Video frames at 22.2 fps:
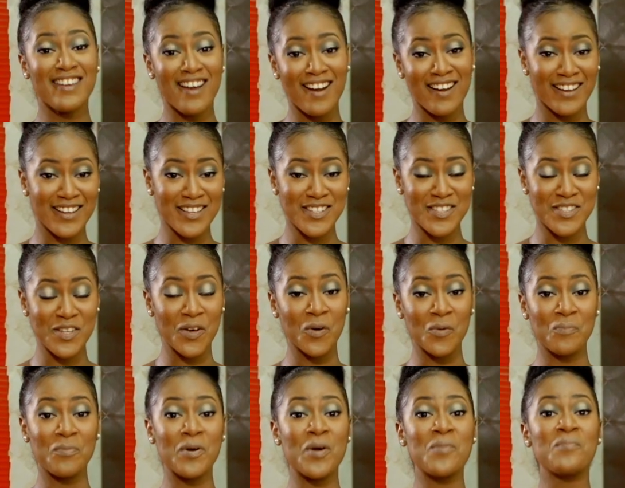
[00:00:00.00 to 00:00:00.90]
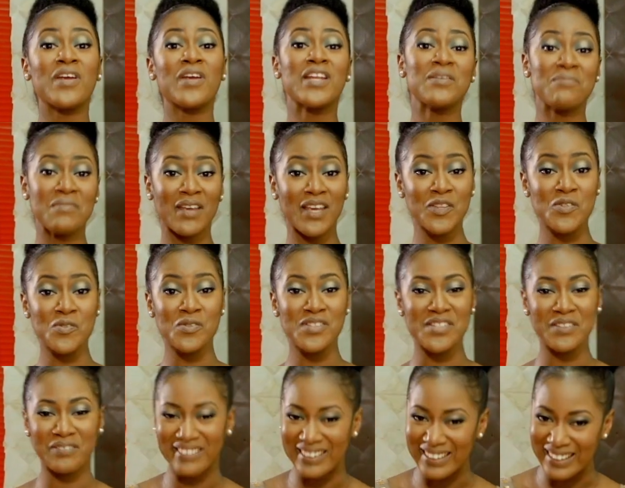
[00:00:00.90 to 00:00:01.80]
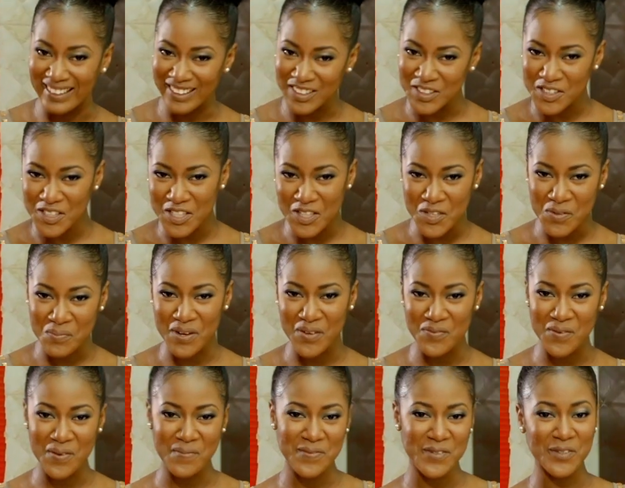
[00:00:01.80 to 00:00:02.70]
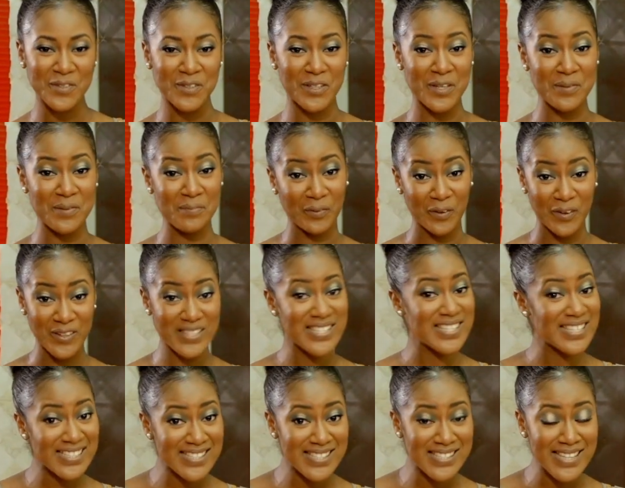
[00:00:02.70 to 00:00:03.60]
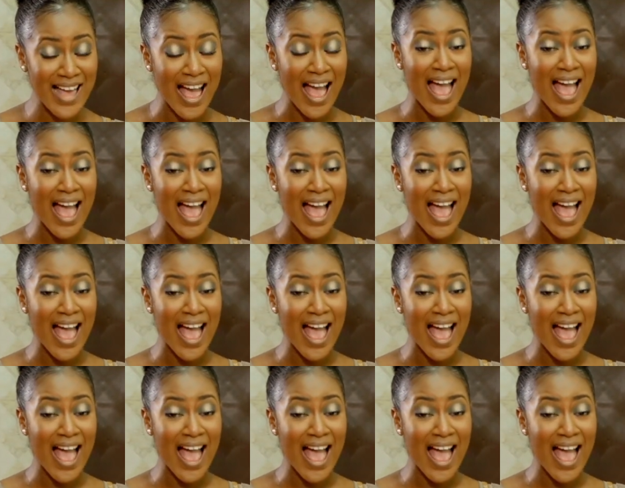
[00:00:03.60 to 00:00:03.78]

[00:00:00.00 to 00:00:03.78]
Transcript: guys, so permit me to deviate a little bit from the cooking process.